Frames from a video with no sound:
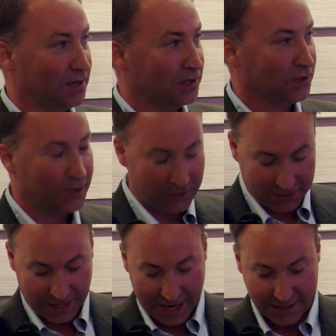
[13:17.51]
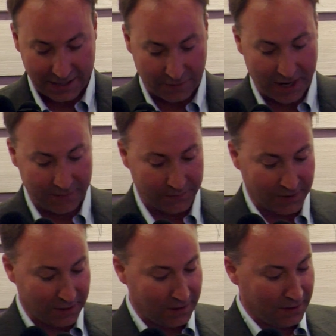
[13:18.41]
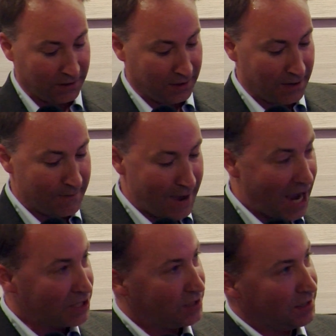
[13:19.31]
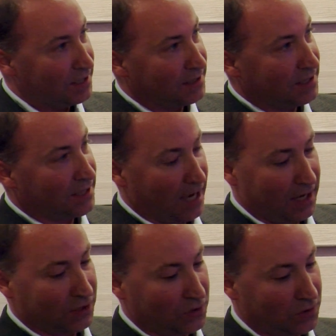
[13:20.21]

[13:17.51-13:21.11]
So here's the idea, right? Imagine this is a